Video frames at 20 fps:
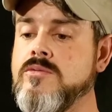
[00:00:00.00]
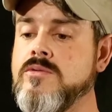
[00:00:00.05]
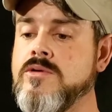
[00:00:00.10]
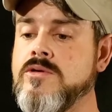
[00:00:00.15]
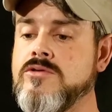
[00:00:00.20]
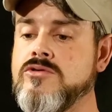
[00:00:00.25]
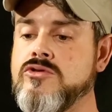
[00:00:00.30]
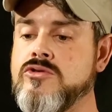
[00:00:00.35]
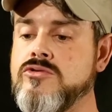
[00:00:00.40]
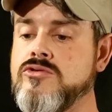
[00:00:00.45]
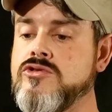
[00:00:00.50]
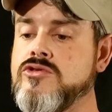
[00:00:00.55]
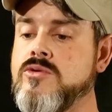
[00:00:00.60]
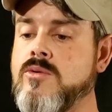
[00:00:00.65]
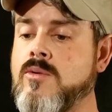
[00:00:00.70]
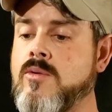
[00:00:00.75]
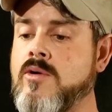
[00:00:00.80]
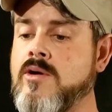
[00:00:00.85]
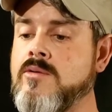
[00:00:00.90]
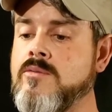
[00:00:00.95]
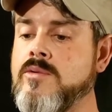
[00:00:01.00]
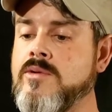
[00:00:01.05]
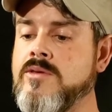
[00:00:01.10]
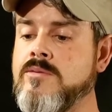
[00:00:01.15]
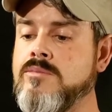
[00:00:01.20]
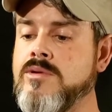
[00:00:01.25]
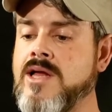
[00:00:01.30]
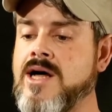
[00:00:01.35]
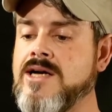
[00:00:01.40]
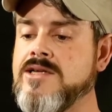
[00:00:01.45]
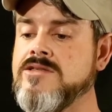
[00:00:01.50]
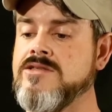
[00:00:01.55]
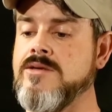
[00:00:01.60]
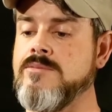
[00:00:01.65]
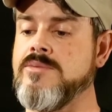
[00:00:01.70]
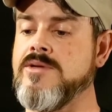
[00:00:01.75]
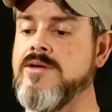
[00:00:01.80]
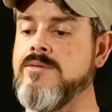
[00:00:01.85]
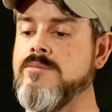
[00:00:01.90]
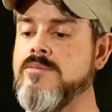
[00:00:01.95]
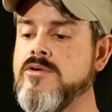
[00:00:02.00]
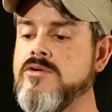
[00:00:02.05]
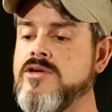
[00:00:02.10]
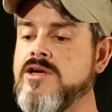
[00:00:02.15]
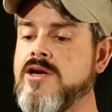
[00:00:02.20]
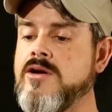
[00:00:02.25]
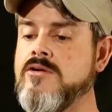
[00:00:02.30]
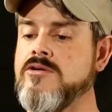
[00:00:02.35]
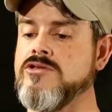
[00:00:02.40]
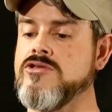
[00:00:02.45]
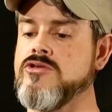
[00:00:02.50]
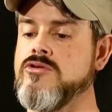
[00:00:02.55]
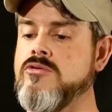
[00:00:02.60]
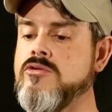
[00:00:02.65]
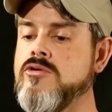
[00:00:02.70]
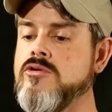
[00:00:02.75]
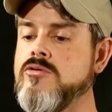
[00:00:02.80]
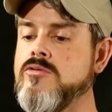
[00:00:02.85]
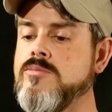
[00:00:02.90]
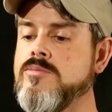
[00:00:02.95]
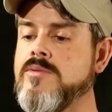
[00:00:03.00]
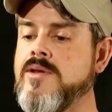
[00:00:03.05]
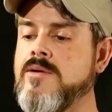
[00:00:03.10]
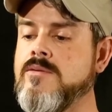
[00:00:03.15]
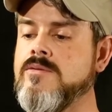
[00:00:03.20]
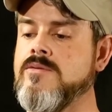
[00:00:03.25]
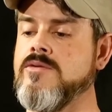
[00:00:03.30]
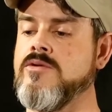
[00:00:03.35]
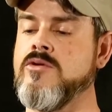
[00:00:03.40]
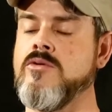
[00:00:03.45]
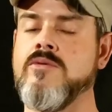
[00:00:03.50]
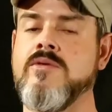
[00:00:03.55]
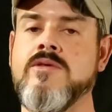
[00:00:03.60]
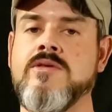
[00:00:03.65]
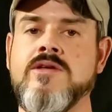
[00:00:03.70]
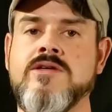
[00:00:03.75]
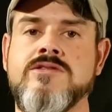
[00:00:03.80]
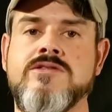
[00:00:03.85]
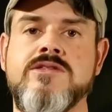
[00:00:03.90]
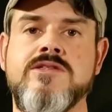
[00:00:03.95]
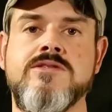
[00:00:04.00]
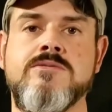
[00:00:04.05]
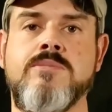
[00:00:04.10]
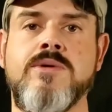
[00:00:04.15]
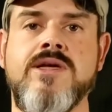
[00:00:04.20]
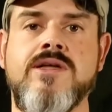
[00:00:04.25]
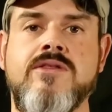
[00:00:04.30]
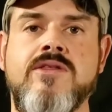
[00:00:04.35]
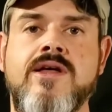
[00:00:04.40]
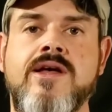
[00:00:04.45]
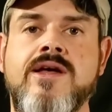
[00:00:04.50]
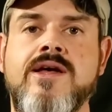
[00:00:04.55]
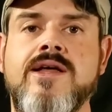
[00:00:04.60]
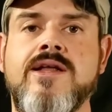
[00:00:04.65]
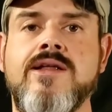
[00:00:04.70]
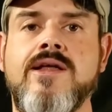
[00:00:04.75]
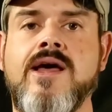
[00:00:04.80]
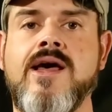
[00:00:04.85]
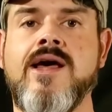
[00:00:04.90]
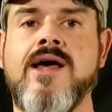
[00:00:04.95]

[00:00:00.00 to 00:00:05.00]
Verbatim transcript: a true story with the Black September terrorist group that do, does this big thing at